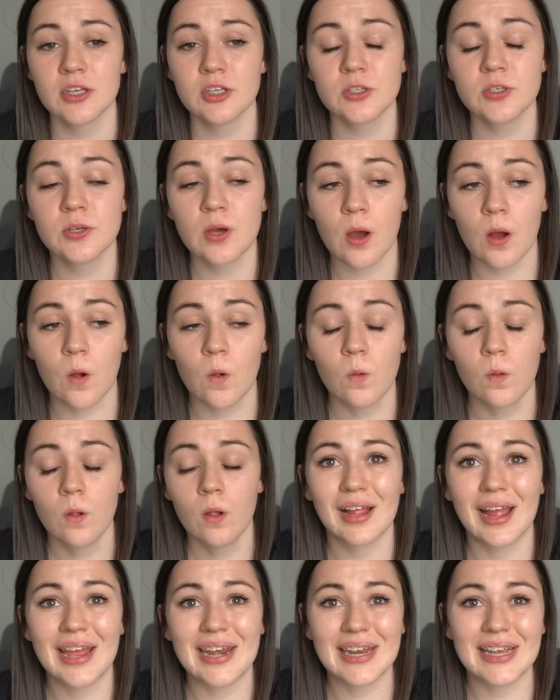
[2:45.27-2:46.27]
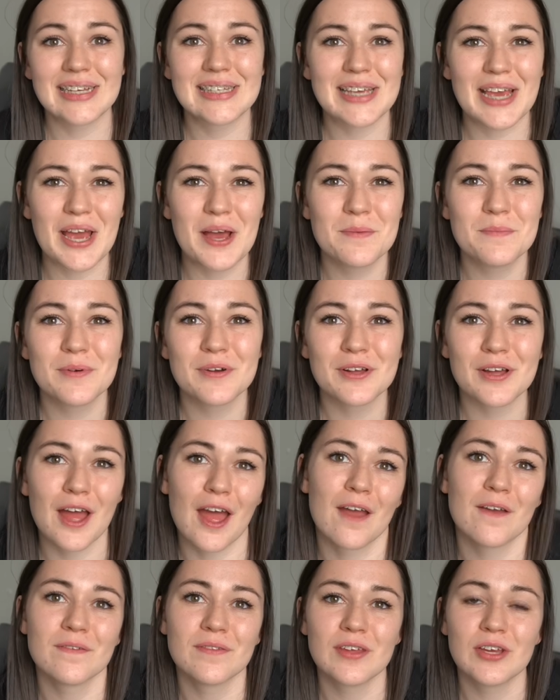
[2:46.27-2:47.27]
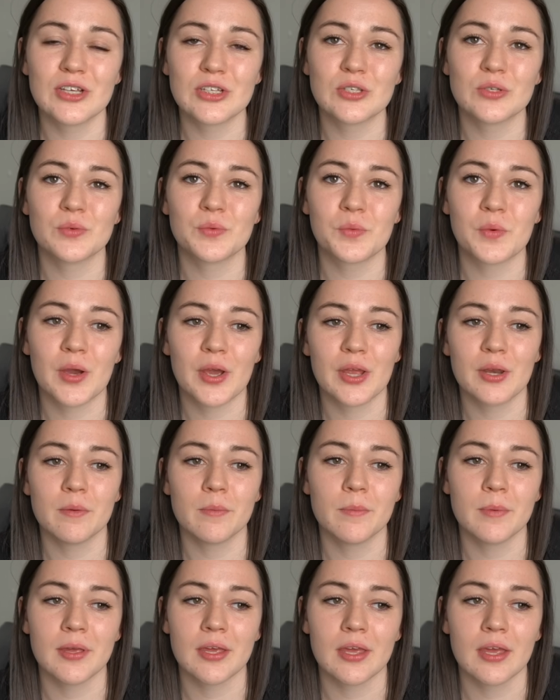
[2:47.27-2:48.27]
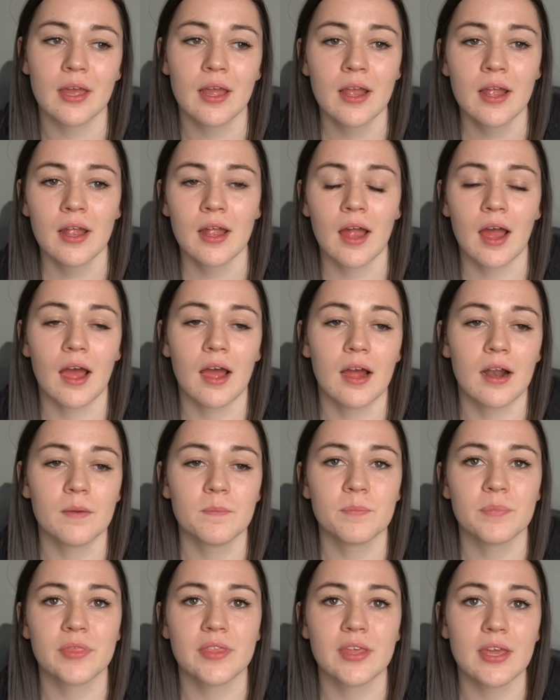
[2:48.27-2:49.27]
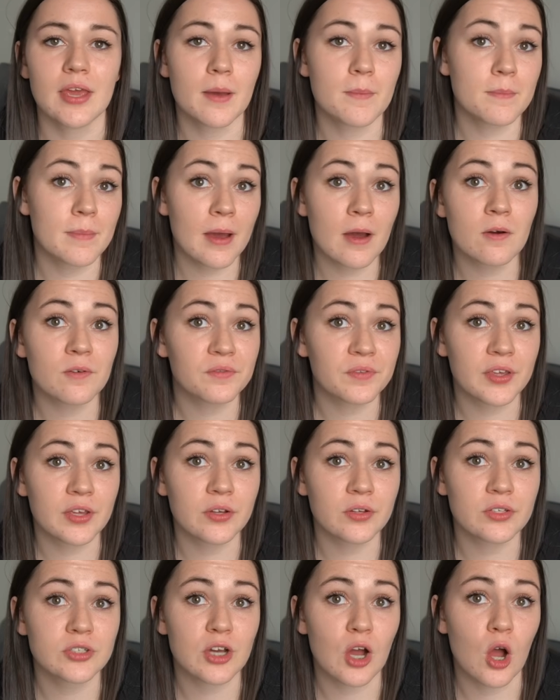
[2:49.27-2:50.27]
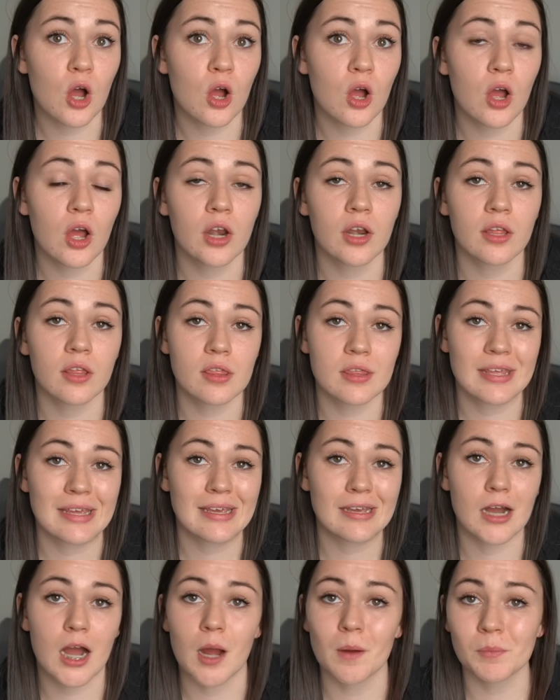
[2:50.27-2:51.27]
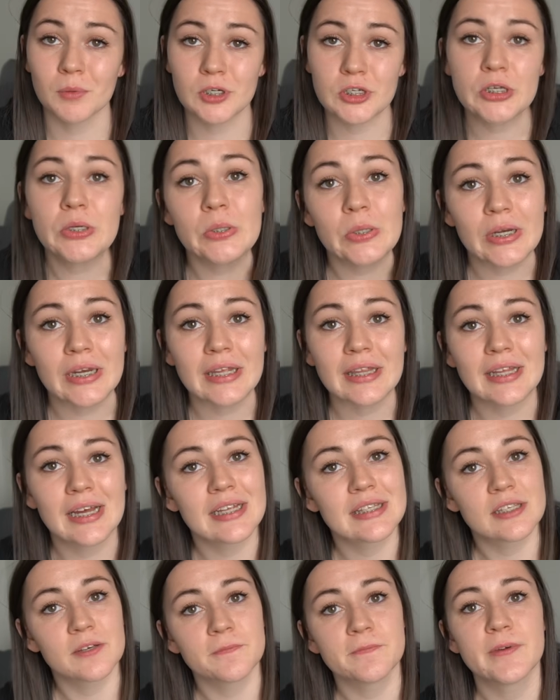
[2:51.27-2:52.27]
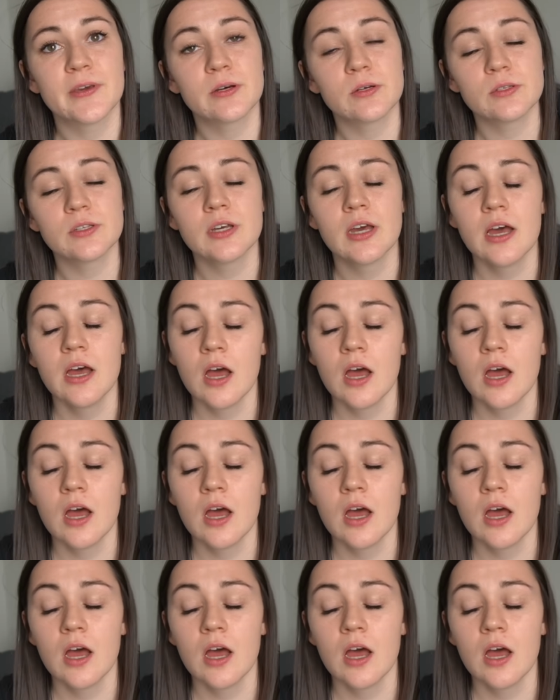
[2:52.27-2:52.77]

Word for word: So an example of this would be um, the amount field on the opportunity, that's a field.